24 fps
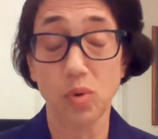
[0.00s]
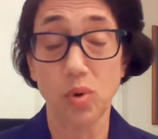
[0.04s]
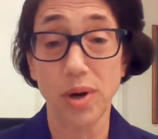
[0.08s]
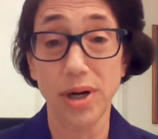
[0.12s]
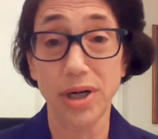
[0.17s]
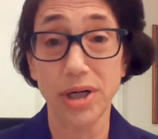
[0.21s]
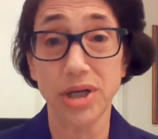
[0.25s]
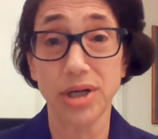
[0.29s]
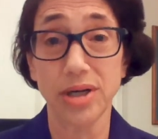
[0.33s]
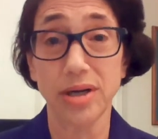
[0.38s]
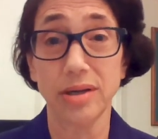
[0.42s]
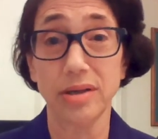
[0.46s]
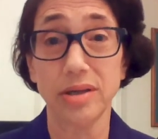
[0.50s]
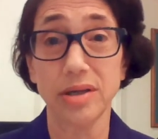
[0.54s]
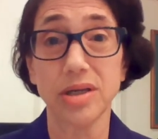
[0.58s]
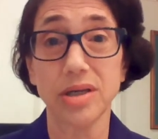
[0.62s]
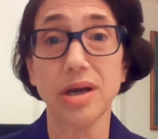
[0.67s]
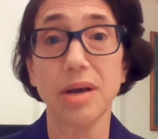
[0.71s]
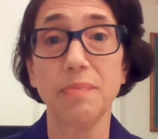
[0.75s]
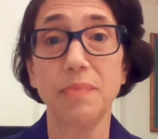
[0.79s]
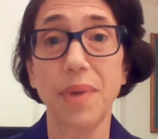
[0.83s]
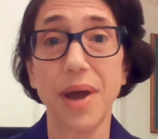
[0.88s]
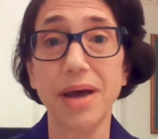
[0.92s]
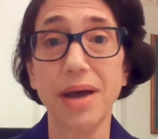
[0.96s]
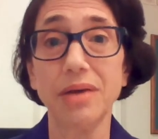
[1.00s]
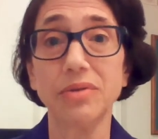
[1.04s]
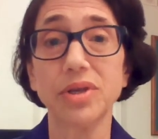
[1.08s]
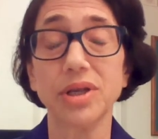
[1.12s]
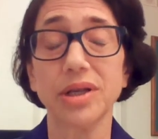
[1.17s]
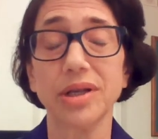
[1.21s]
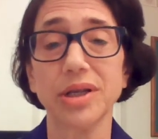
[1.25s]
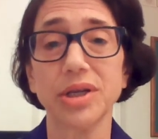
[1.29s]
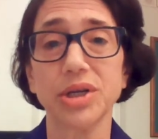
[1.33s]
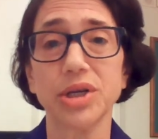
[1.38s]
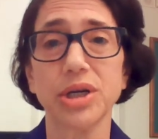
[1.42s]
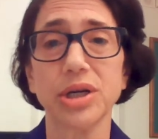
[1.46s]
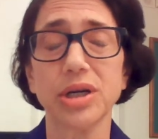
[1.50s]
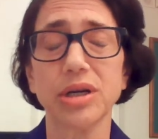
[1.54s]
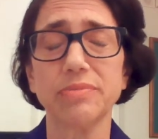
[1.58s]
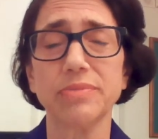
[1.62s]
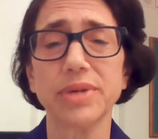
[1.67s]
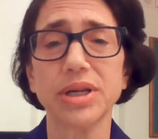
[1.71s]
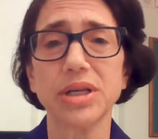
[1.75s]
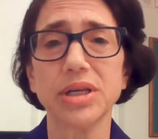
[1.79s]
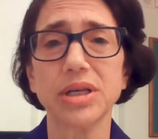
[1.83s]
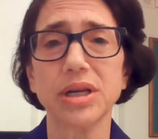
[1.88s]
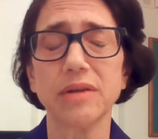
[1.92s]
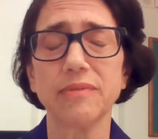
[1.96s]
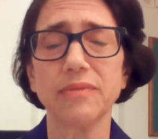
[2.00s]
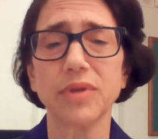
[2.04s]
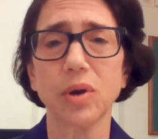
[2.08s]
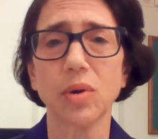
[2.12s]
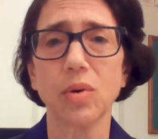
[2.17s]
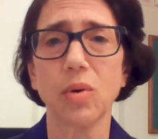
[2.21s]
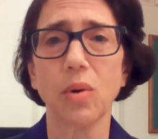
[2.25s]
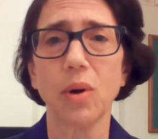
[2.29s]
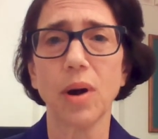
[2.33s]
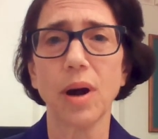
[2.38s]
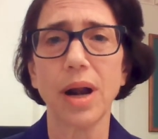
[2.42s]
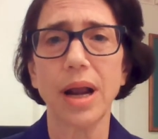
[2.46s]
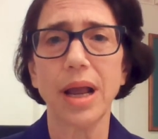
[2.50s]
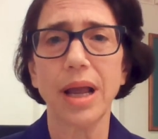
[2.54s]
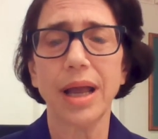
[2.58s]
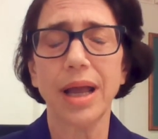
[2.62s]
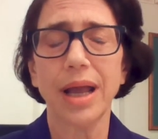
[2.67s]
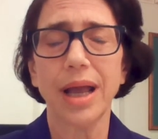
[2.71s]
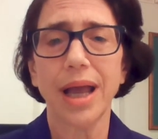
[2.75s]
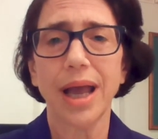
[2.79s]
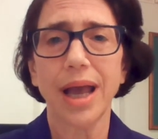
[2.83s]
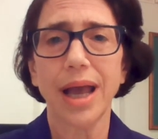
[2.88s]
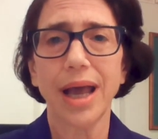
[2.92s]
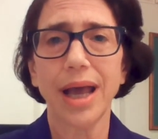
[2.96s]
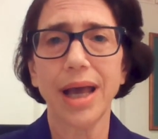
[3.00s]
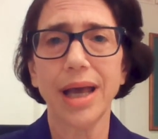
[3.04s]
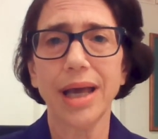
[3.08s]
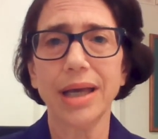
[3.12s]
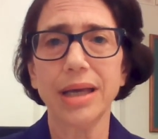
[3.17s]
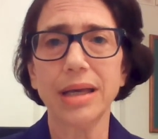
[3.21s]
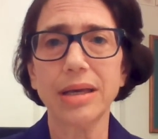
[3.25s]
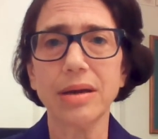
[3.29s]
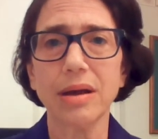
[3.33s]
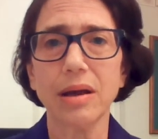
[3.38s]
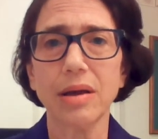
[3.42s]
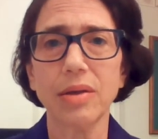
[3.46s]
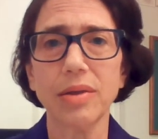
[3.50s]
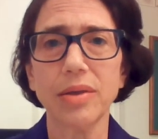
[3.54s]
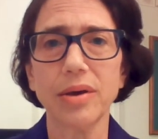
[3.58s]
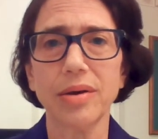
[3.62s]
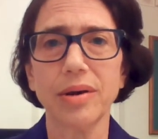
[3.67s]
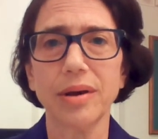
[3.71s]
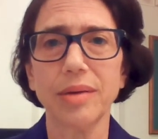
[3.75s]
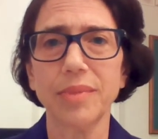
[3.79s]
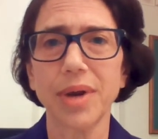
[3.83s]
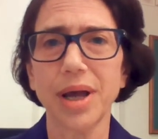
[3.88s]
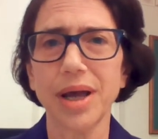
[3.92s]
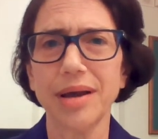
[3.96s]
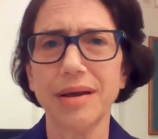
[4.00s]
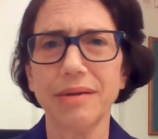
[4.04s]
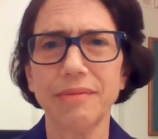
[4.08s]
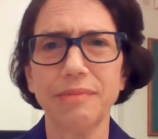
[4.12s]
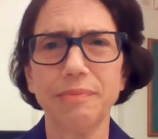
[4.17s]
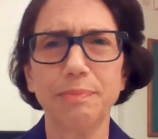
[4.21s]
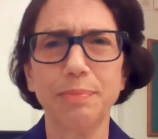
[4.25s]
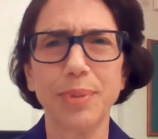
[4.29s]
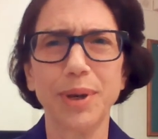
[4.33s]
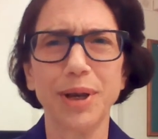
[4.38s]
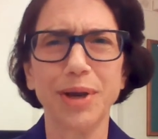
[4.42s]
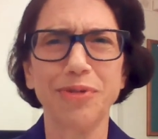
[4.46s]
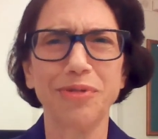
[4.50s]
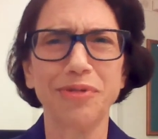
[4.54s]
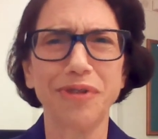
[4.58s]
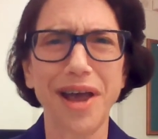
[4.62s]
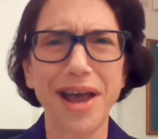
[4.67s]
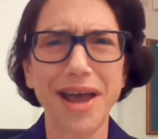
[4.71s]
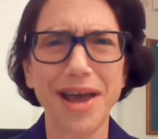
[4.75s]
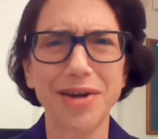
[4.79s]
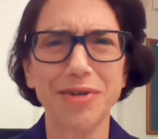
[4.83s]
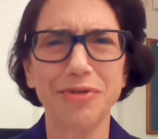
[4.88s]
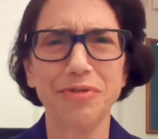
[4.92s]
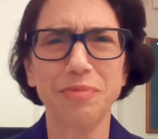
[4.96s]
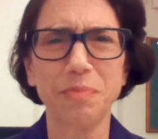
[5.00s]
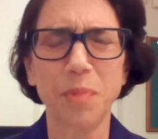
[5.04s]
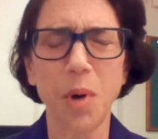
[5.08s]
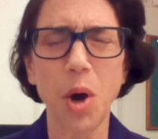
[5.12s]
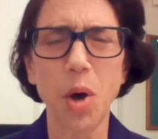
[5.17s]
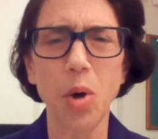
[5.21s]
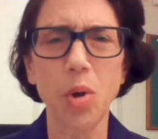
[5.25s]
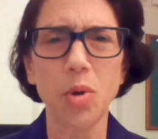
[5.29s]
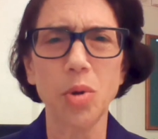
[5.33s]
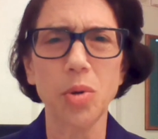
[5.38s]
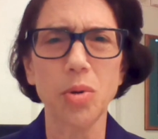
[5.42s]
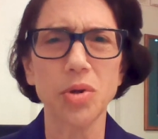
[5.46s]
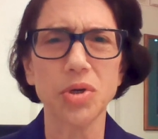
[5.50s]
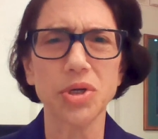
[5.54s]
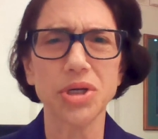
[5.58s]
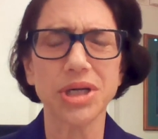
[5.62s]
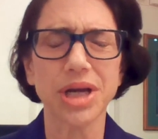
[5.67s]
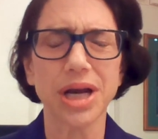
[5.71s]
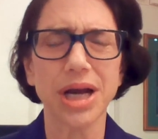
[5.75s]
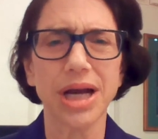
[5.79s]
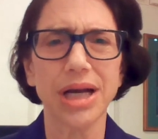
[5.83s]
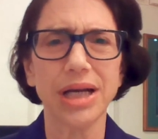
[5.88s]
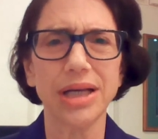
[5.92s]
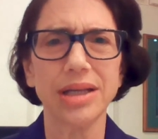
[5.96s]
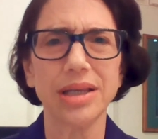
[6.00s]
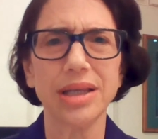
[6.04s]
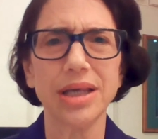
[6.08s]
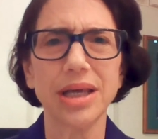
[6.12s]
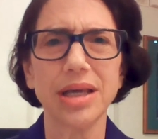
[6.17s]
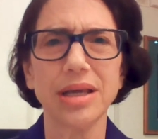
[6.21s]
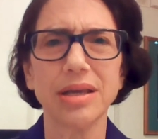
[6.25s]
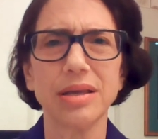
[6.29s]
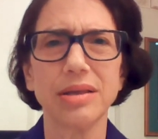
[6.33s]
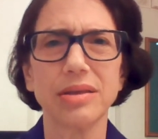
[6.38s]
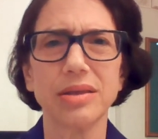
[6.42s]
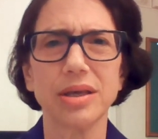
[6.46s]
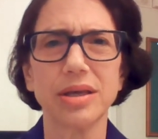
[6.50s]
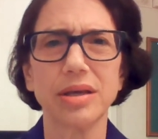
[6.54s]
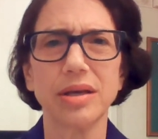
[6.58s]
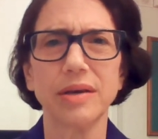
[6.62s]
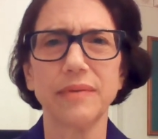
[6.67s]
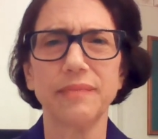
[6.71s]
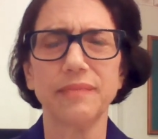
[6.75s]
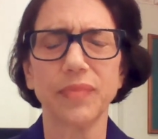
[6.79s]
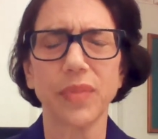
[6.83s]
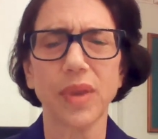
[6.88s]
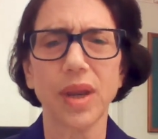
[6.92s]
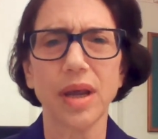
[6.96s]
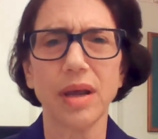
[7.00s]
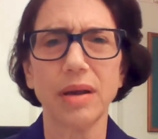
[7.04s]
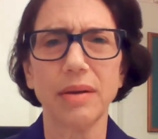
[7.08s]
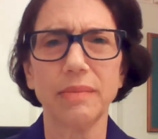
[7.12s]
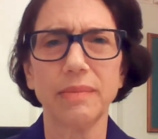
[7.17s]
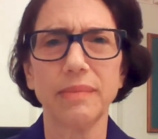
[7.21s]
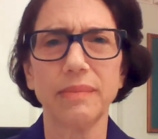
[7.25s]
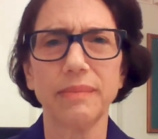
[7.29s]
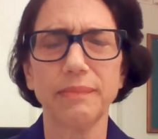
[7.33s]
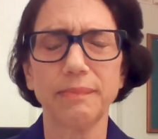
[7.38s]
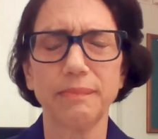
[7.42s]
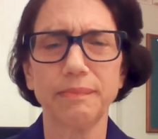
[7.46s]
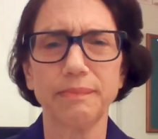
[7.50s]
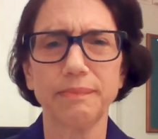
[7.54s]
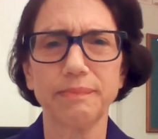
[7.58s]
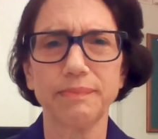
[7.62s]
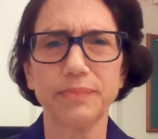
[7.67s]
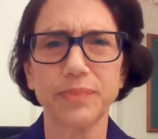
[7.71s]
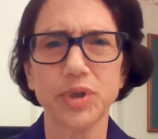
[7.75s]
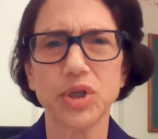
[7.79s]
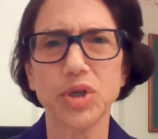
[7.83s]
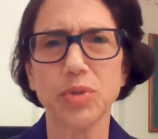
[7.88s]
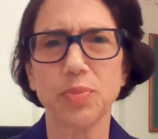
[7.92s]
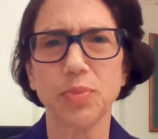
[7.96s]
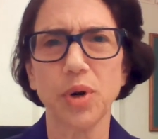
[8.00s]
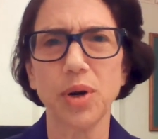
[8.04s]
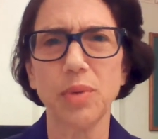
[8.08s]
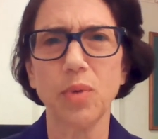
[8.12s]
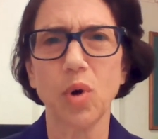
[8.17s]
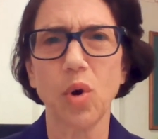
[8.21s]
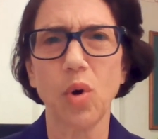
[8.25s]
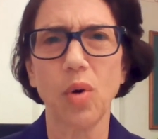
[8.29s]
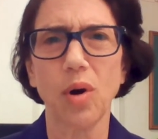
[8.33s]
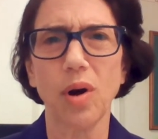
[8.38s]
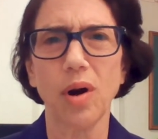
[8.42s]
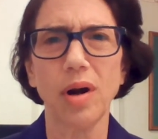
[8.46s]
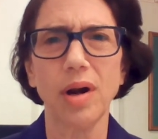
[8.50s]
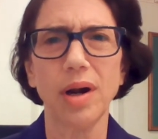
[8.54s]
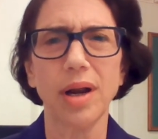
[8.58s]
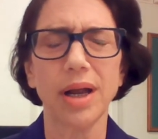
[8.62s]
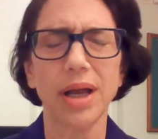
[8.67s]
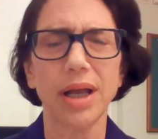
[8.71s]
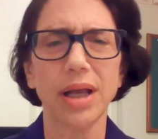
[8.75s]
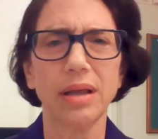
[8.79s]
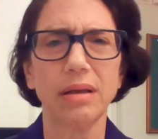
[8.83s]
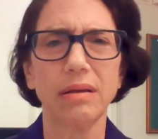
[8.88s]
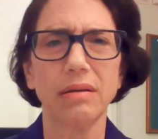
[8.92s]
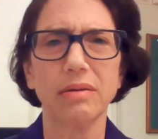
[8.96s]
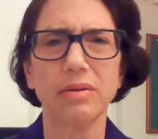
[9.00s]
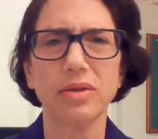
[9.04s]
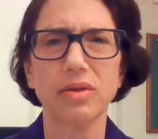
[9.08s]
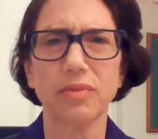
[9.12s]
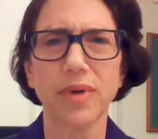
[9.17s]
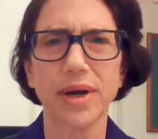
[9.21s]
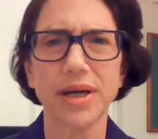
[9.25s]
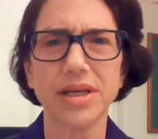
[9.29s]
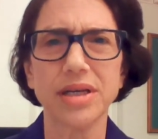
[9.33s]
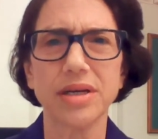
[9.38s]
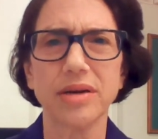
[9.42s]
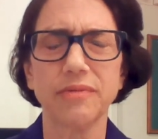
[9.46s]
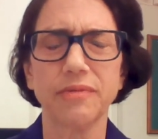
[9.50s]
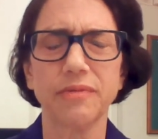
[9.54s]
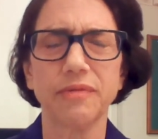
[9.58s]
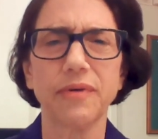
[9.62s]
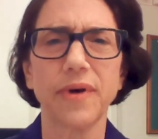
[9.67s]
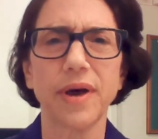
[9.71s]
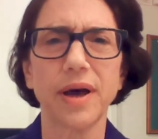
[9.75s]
questions about the legitimacy of the court. And although I'm not a big fan of polls, I think the Supreme Court and the rest of